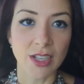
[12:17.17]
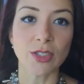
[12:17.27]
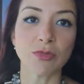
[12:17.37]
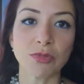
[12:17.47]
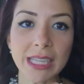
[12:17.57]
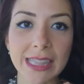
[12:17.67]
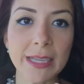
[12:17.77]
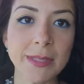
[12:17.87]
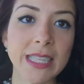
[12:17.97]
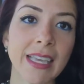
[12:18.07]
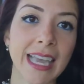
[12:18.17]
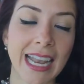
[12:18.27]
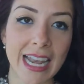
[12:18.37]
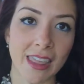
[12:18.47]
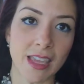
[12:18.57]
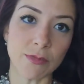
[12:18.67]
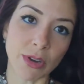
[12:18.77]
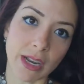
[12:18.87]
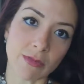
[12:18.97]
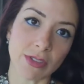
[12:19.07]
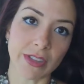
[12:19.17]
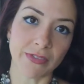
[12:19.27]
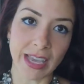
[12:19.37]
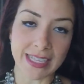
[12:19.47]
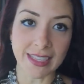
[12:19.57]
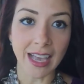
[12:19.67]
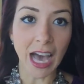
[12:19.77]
So red lipstick and anything red around the face.